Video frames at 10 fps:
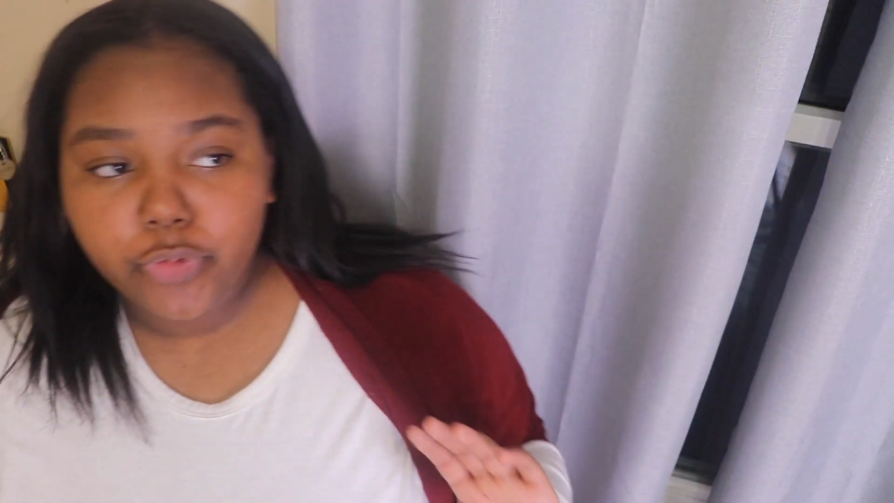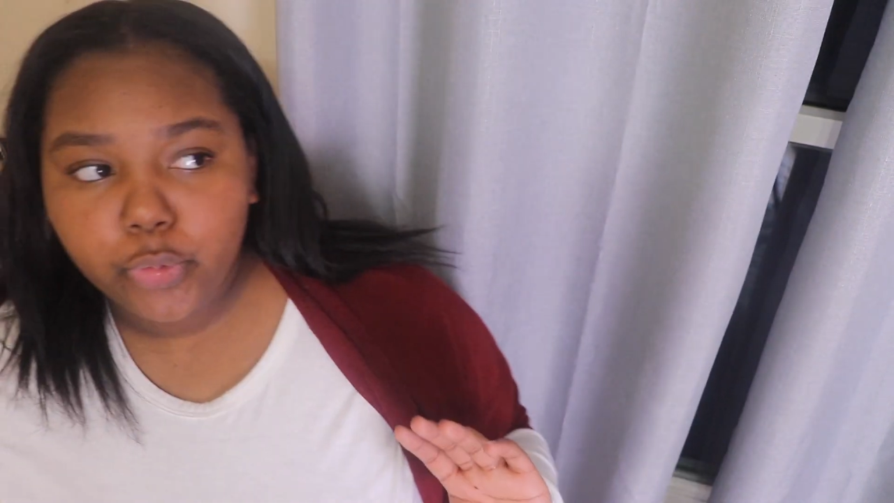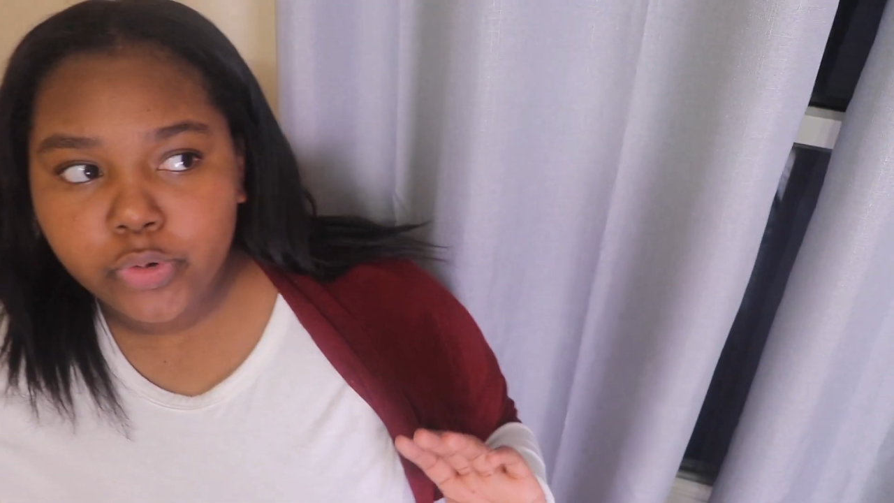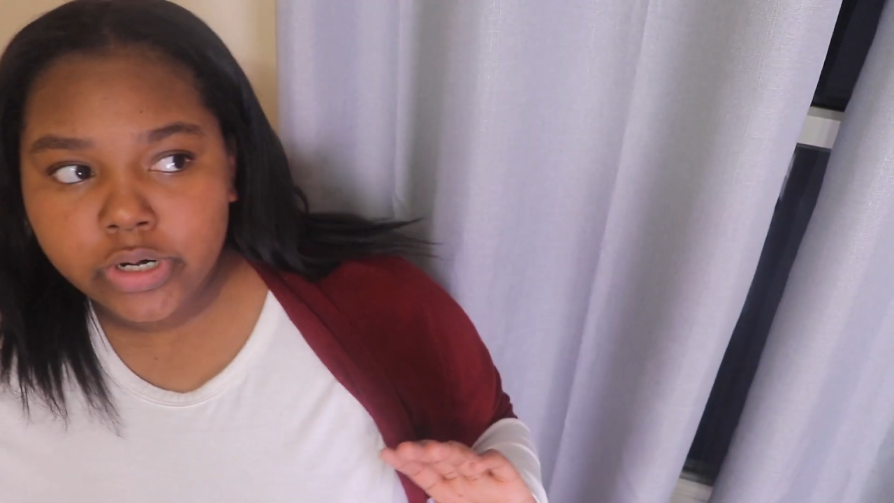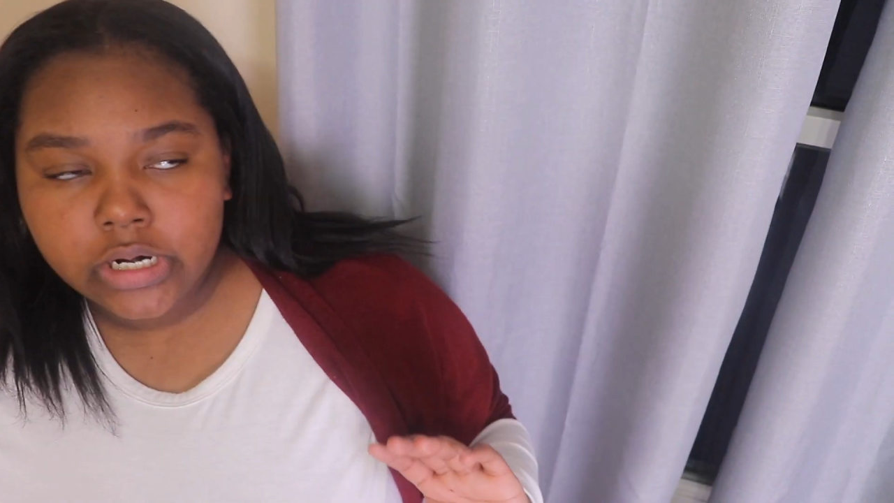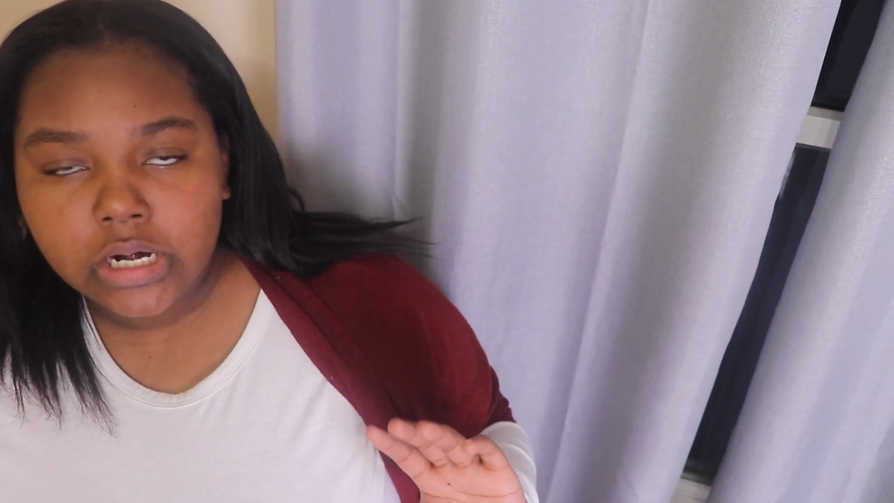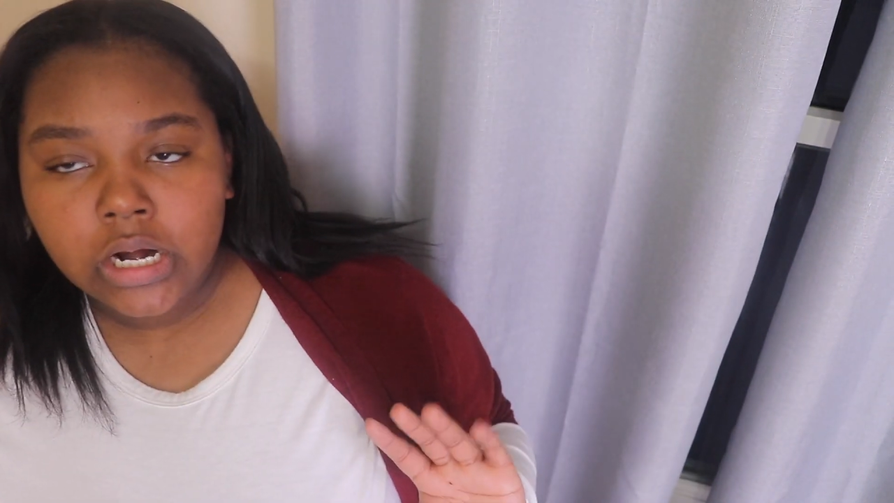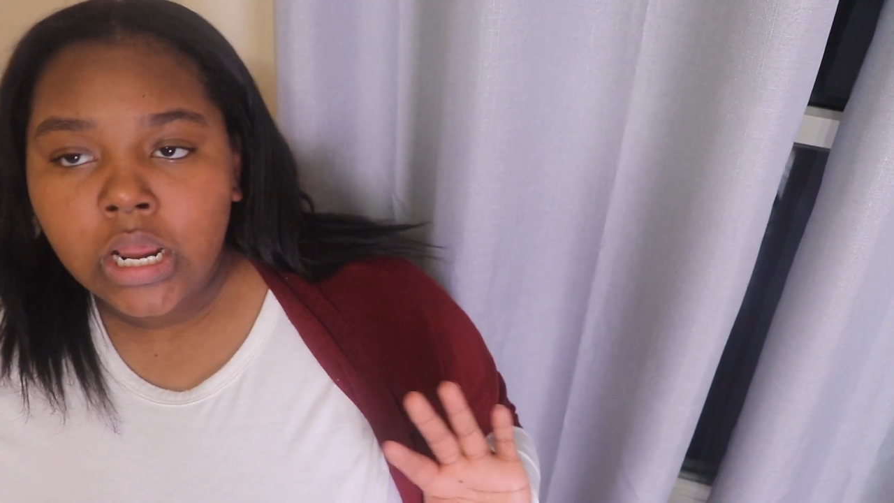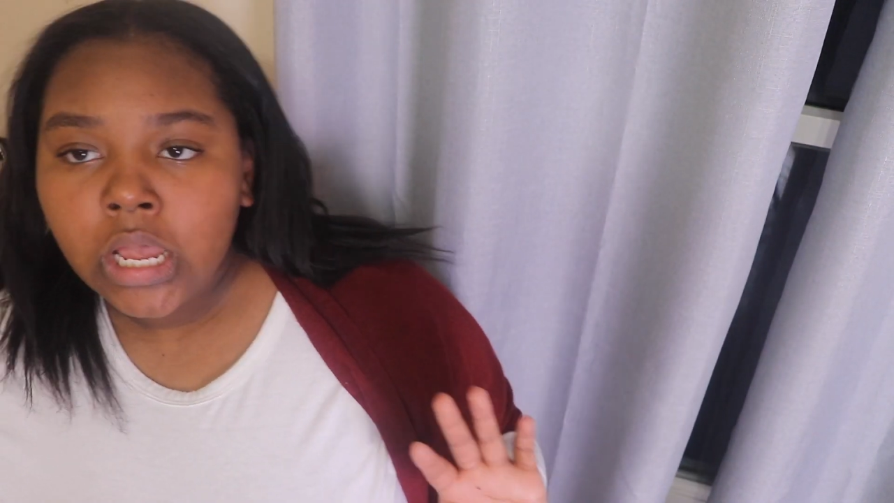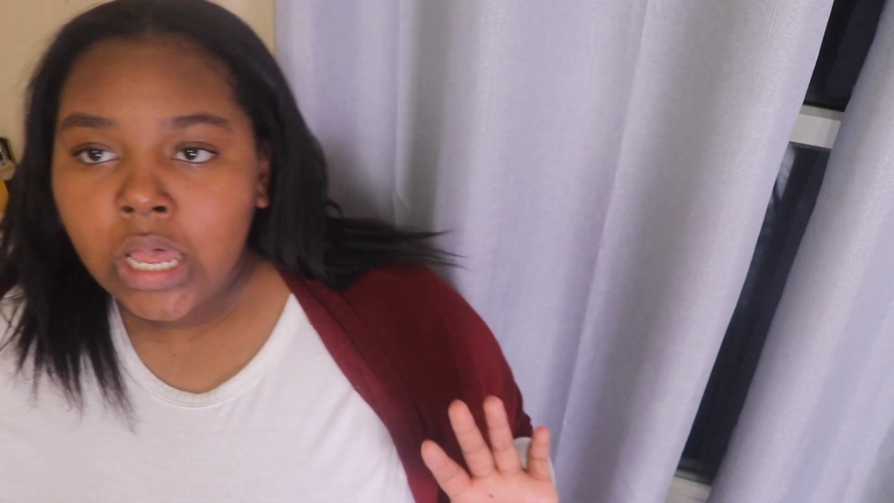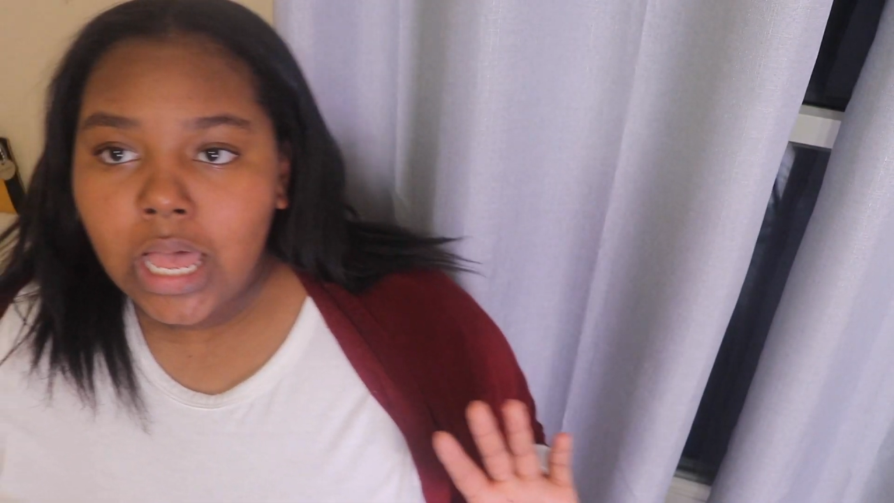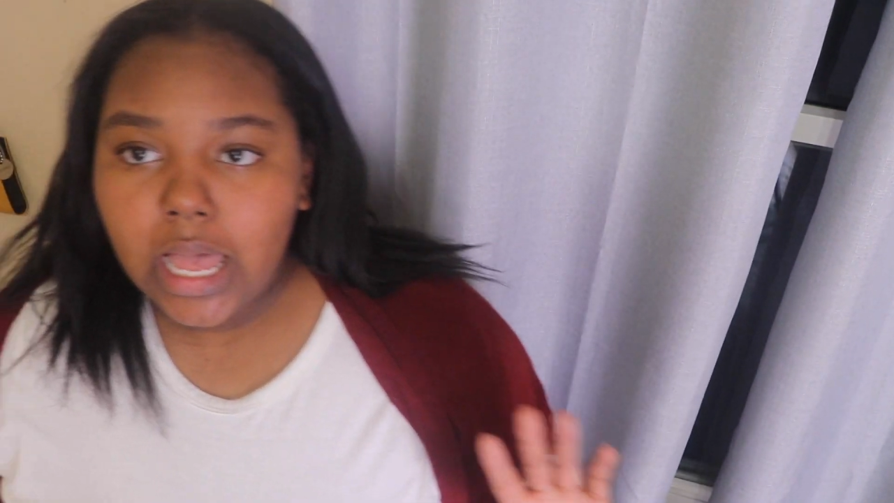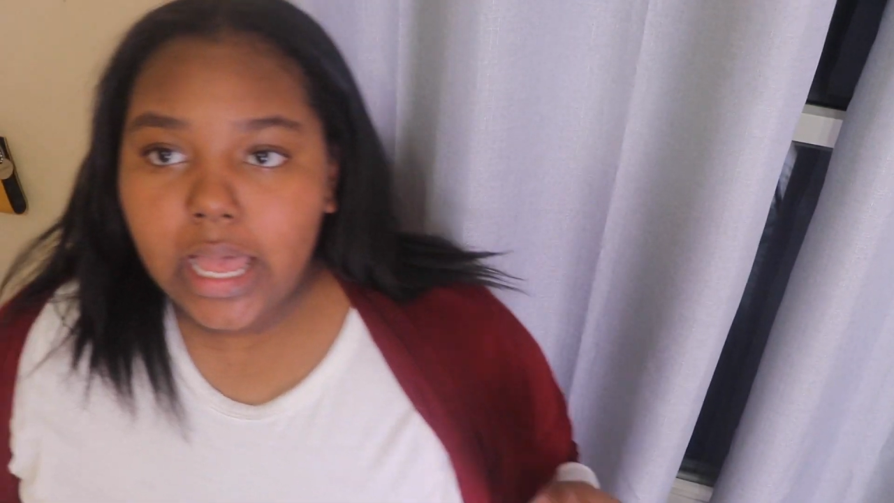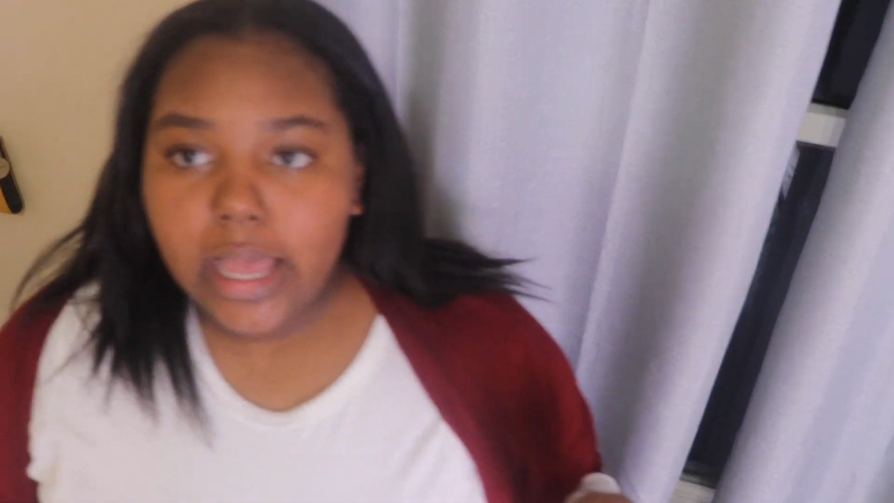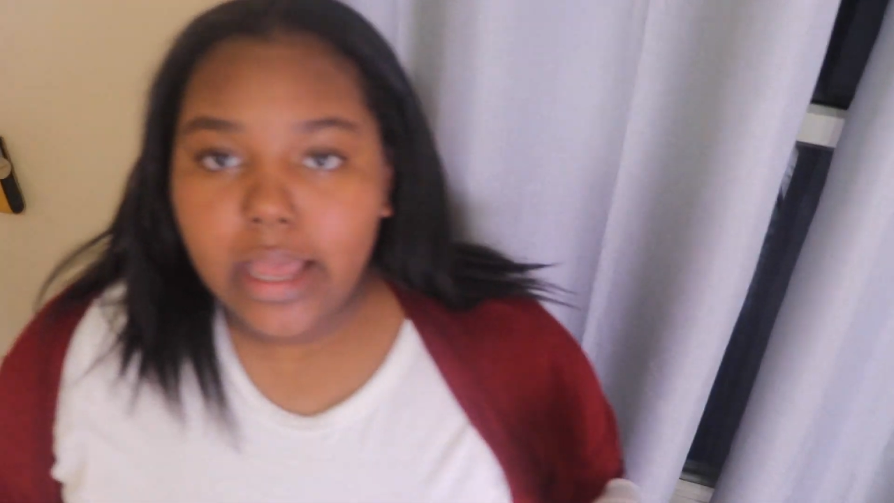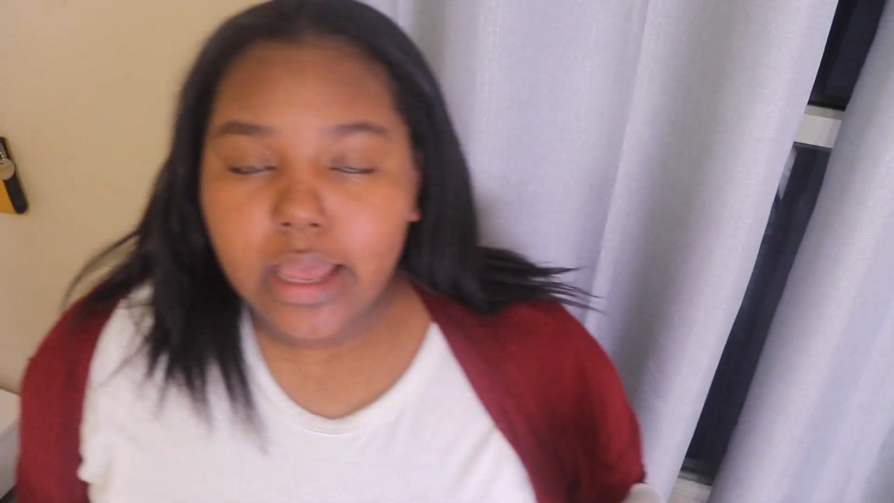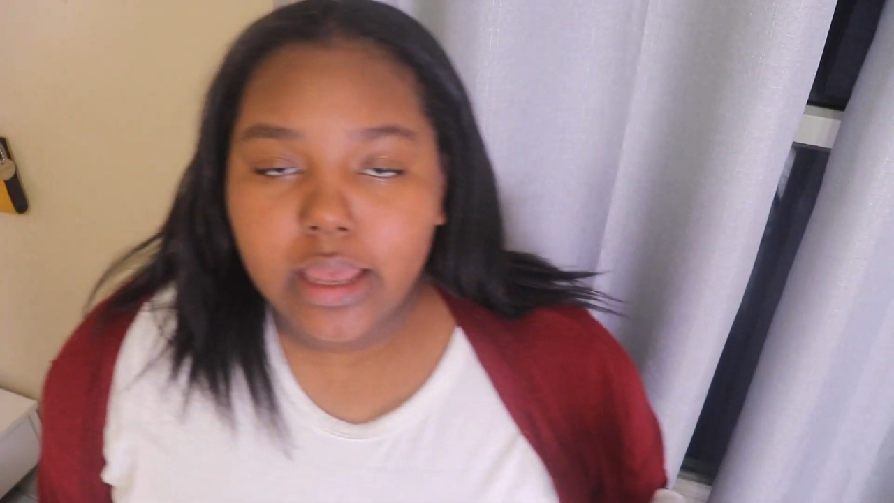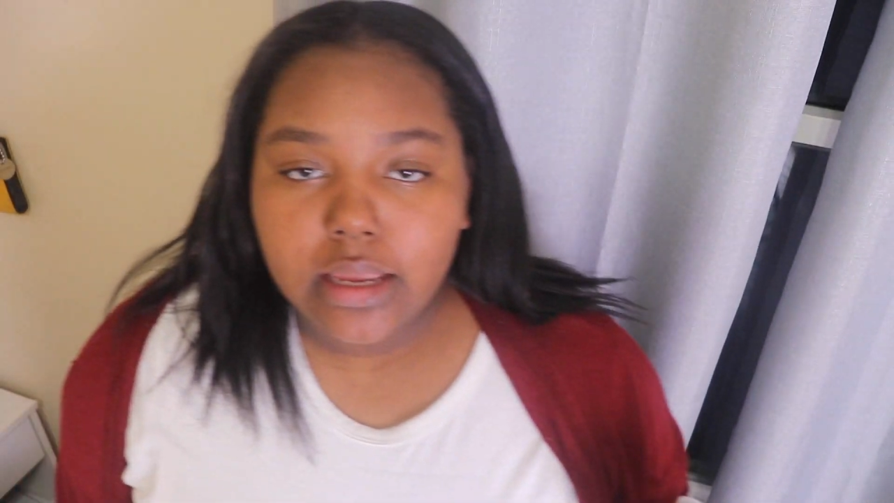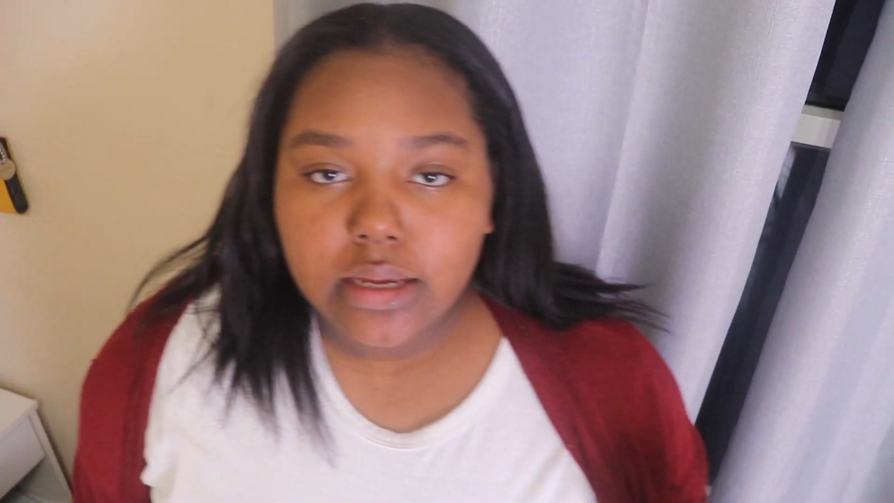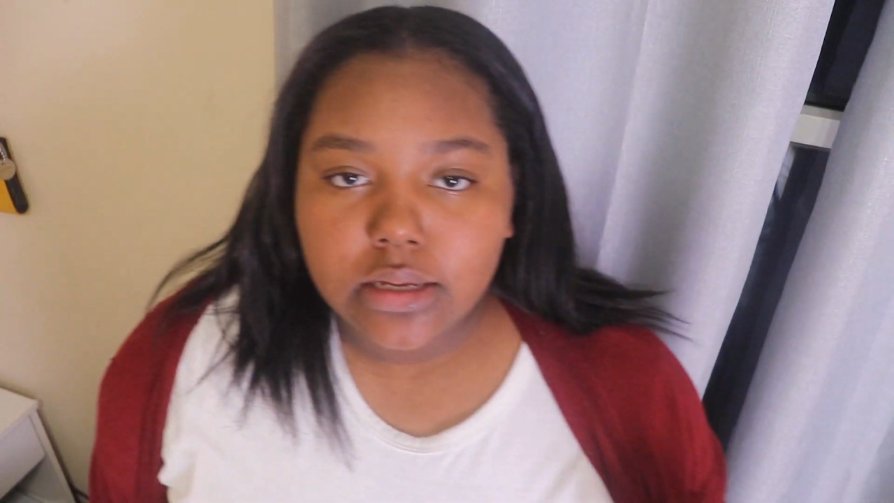for
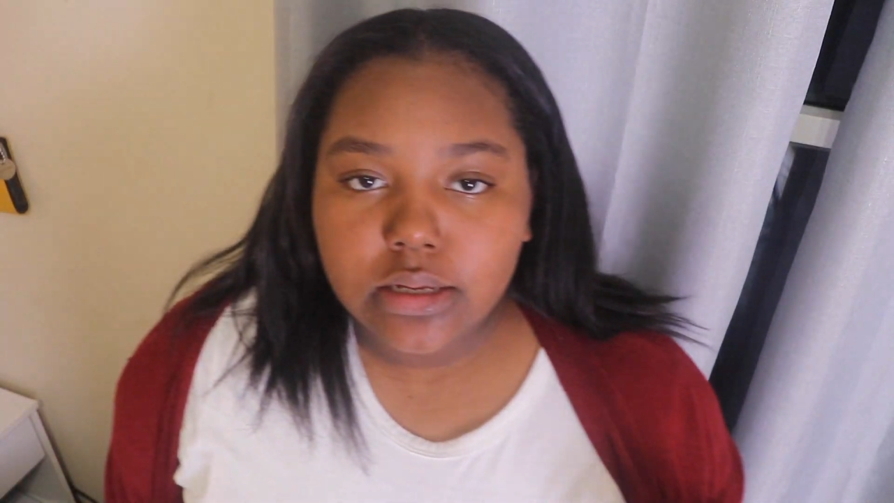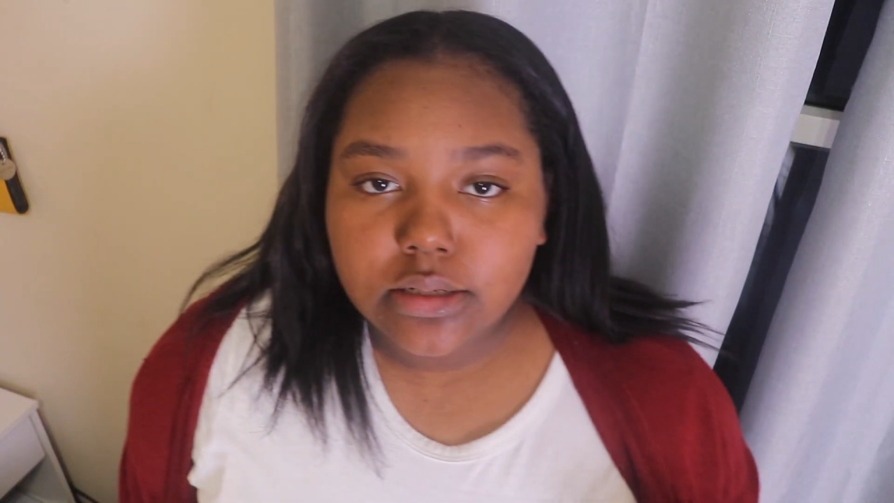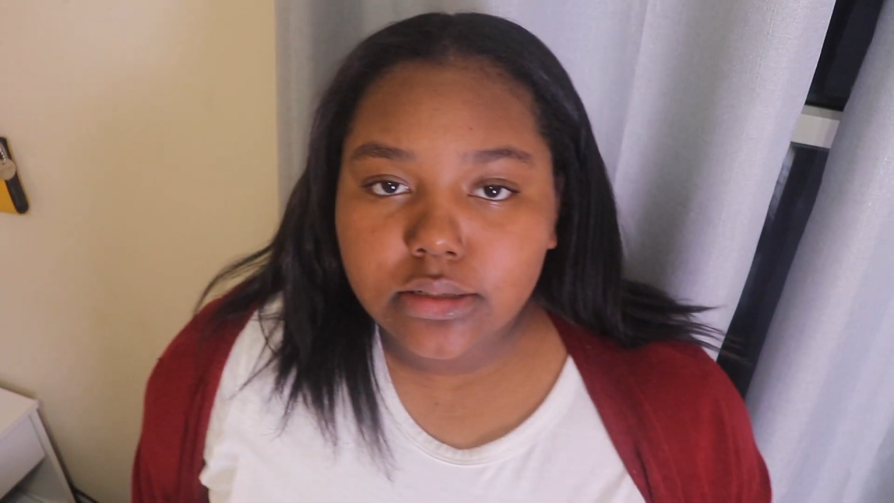I,